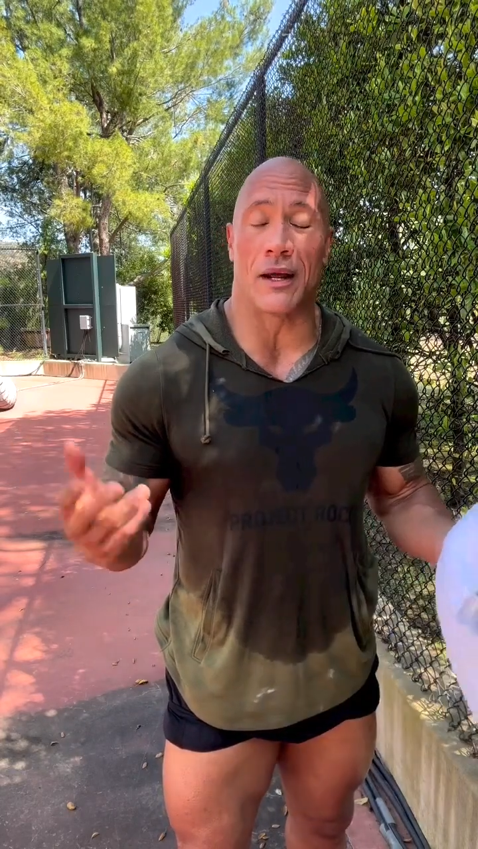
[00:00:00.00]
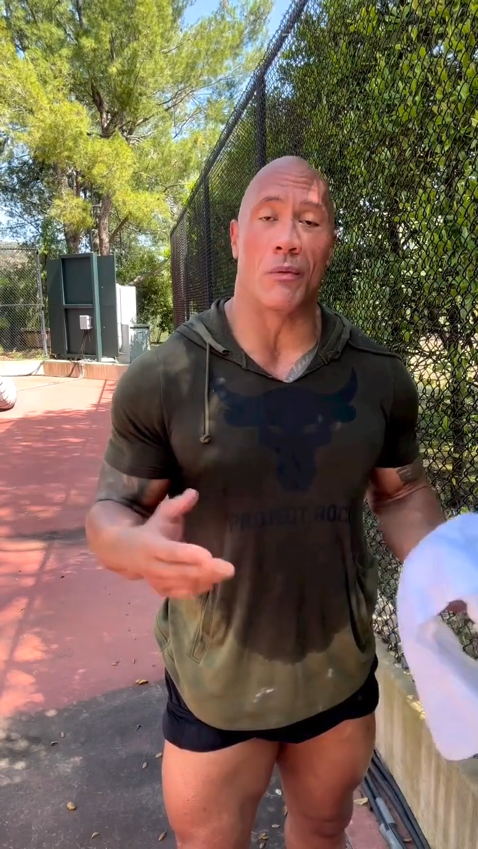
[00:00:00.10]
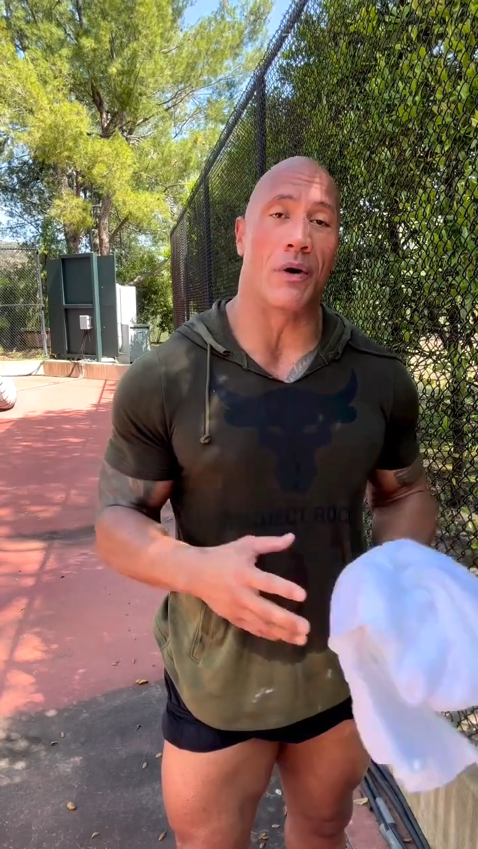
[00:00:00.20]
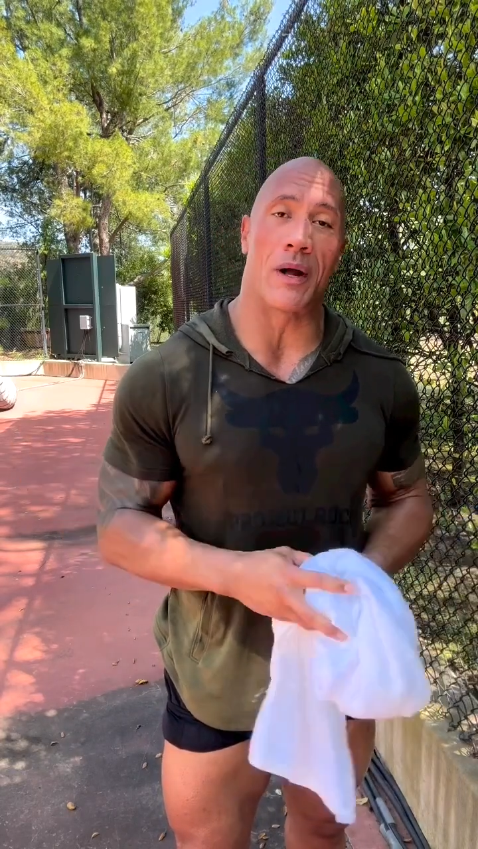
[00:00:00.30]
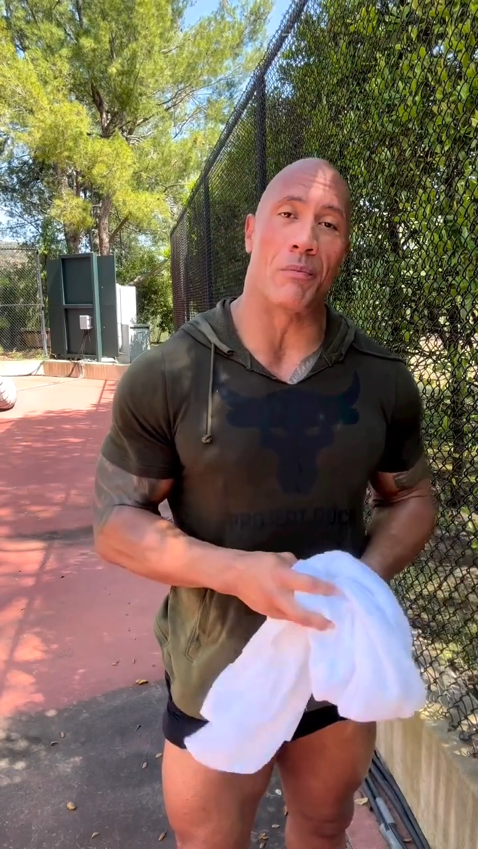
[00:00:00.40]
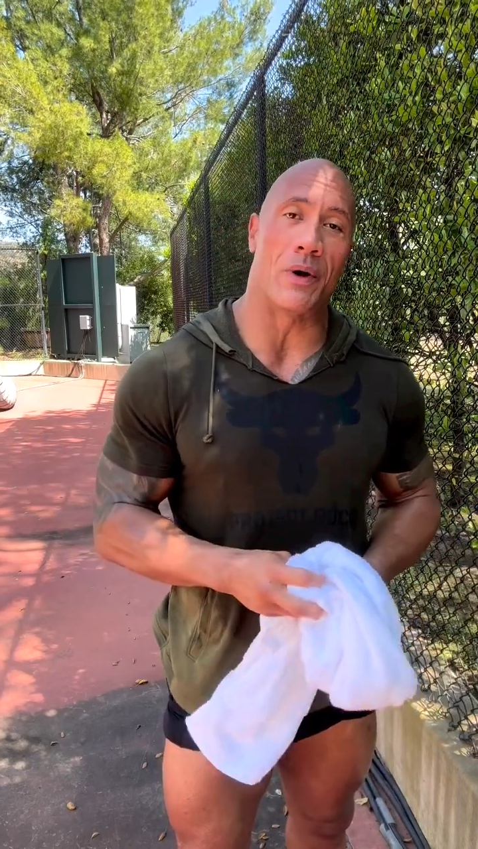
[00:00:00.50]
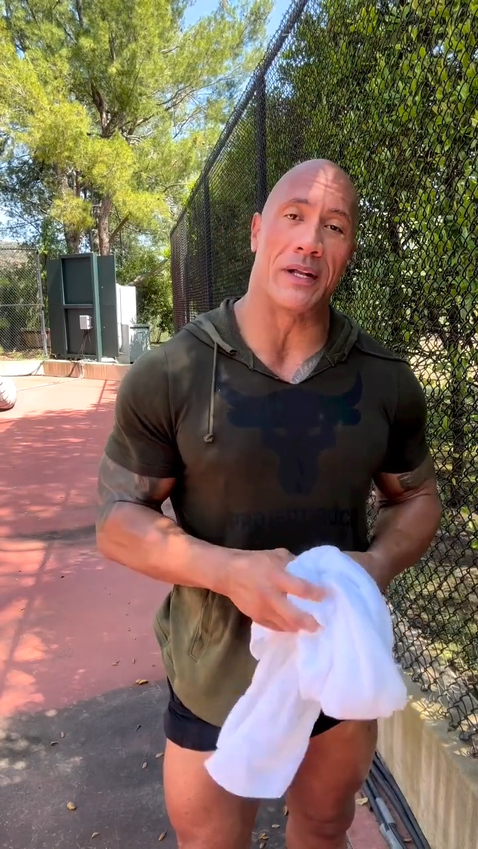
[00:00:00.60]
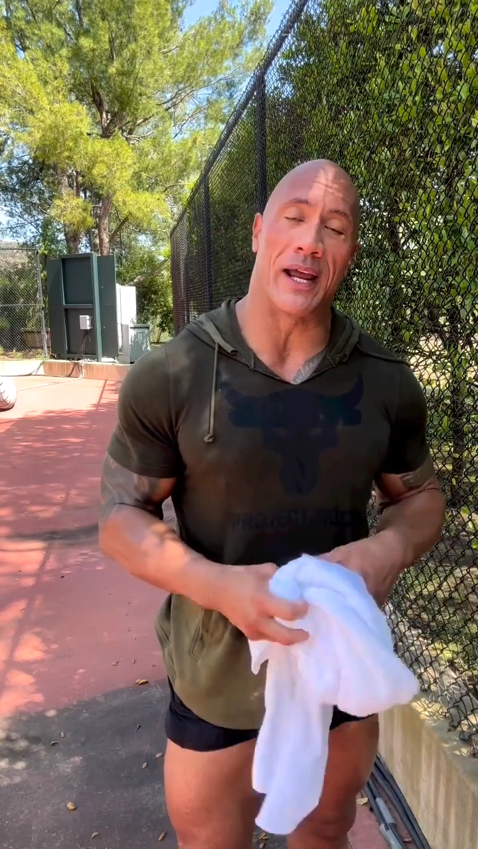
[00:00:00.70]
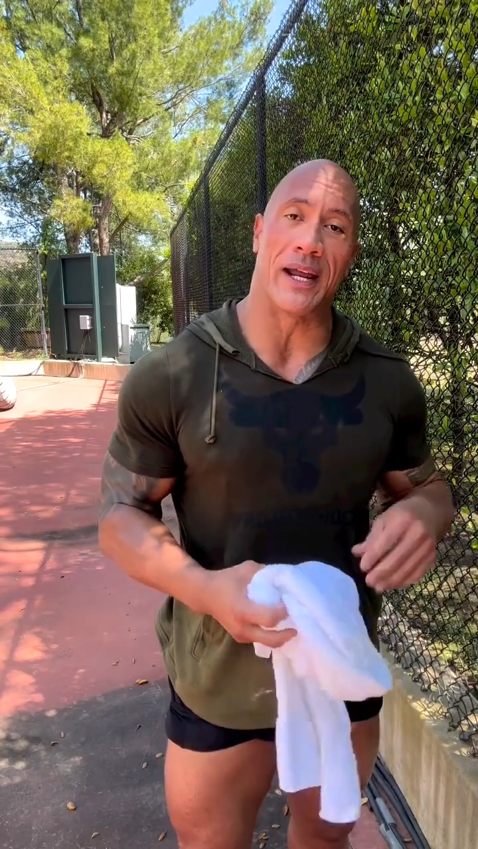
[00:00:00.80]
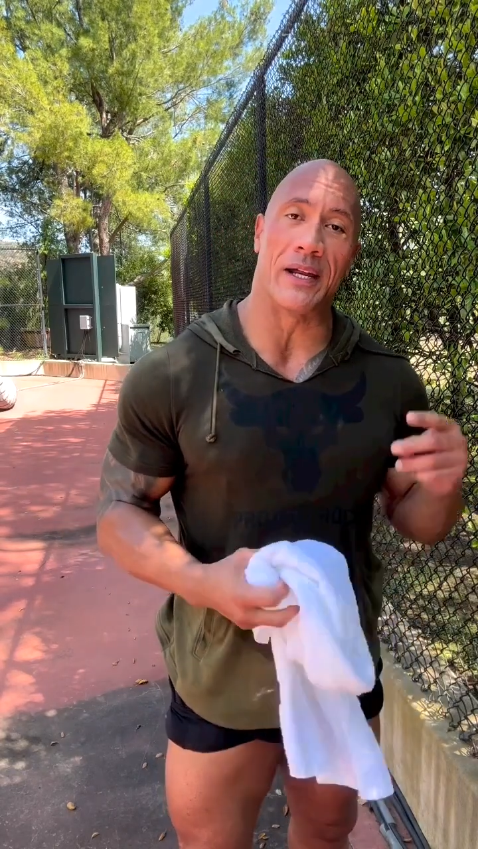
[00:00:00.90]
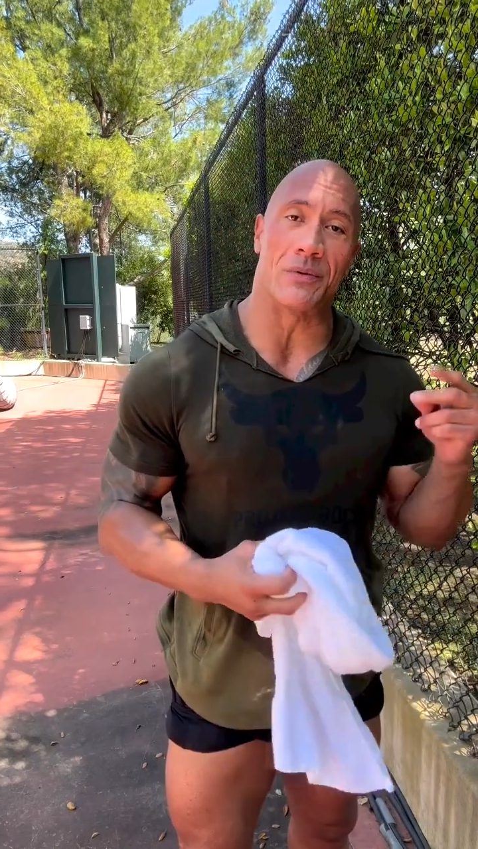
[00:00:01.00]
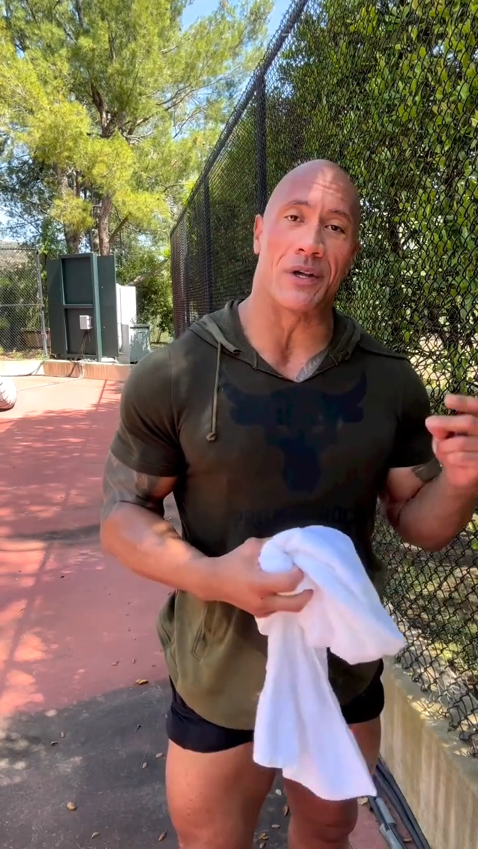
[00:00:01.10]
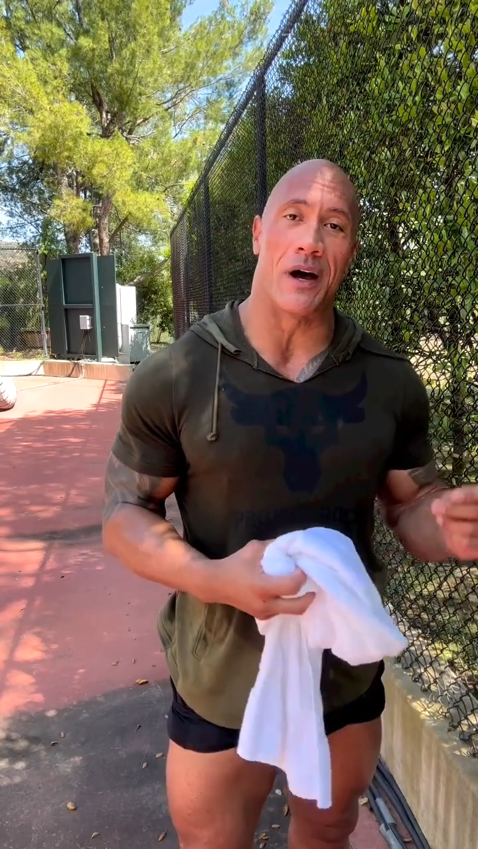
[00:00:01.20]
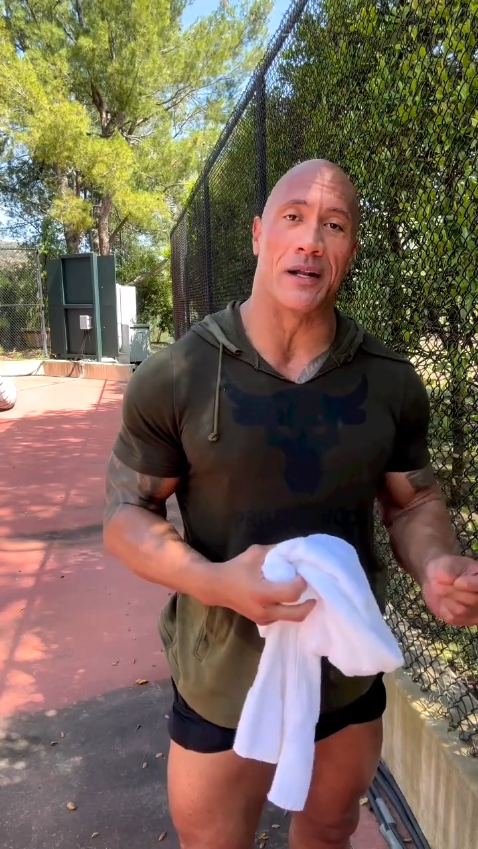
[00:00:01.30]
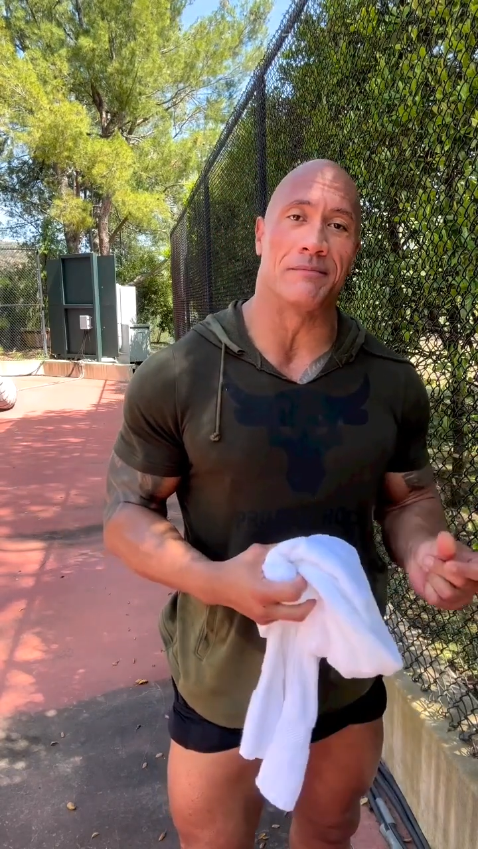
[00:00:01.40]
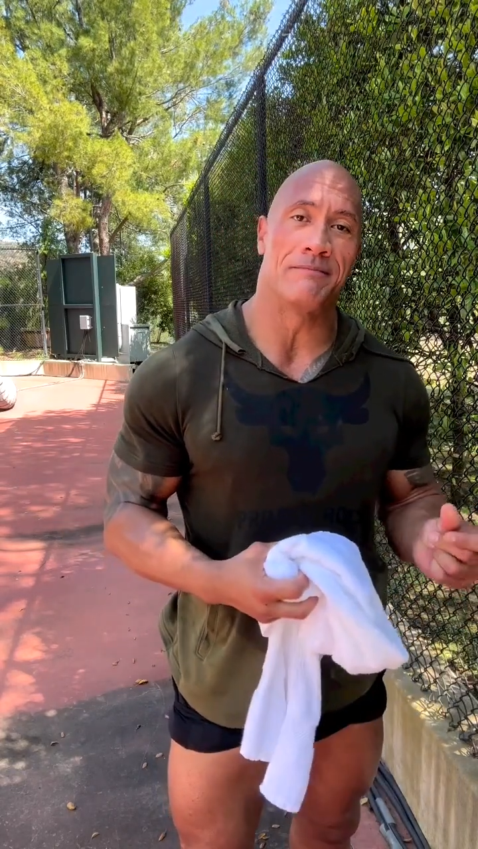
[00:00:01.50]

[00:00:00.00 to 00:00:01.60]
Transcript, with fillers: I woke up one day, he was gone